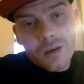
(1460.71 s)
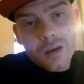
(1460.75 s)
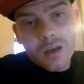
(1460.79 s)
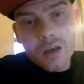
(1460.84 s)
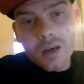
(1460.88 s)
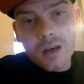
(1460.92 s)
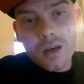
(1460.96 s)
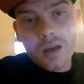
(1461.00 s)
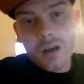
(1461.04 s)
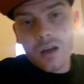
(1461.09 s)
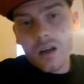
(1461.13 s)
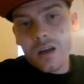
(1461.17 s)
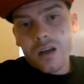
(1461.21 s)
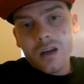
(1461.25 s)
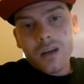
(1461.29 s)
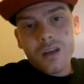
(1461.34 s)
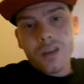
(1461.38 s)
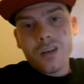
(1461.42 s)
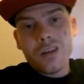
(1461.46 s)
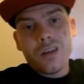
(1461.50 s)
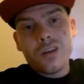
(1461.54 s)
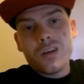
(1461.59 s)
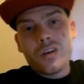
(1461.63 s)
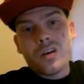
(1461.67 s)

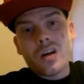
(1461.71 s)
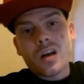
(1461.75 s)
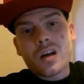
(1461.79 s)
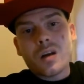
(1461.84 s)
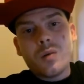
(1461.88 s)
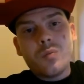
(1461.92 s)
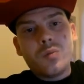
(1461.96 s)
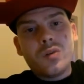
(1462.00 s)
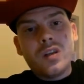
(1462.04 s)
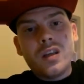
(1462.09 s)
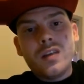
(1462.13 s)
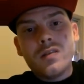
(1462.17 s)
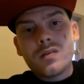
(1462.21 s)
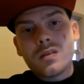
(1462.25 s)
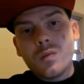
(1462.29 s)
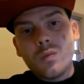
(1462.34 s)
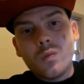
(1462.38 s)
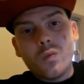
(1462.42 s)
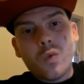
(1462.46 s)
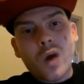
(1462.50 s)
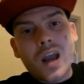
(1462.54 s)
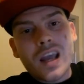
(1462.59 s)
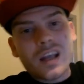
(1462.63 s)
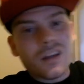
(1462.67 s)
you're not going to believe
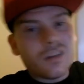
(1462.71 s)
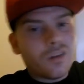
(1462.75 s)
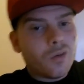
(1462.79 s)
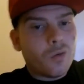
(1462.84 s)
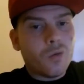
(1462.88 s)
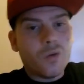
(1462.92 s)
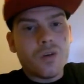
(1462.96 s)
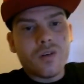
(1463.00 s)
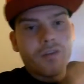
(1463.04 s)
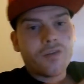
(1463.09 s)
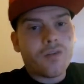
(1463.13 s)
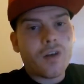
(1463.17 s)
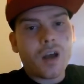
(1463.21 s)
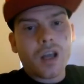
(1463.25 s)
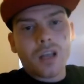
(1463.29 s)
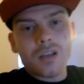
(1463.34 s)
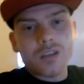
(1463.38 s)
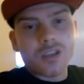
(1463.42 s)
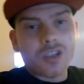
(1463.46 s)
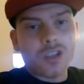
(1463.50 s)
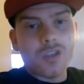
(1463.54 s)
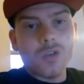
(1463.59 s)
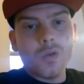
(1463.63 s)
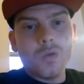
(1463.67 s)
some white dude in a
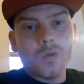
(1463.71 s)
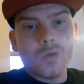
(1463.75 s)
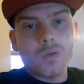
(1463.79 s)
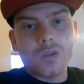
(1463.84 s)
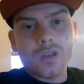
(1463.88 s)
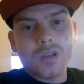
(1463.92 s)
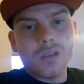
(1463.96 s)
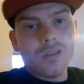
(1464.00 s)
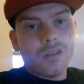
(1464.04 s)
fucking suit,